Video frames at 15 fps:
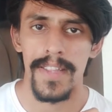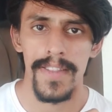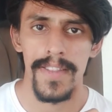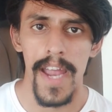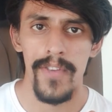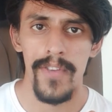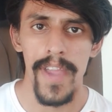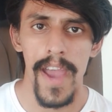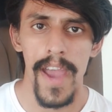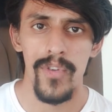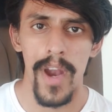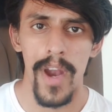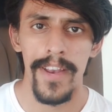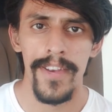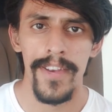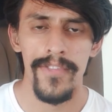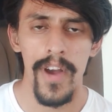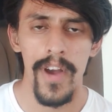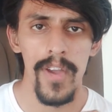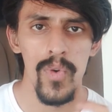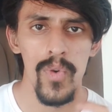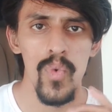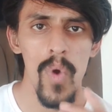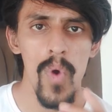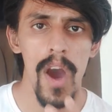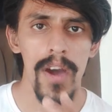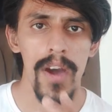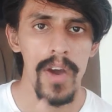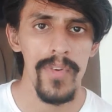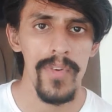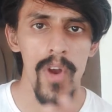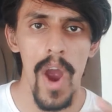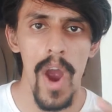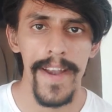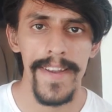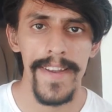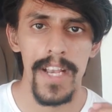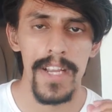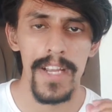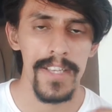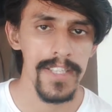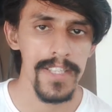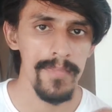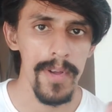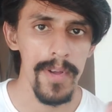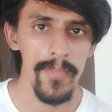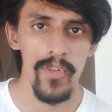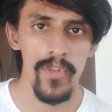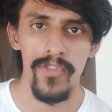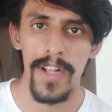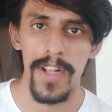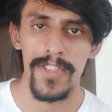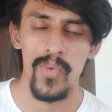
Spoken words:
that we have to identify who are our ideal customer profile.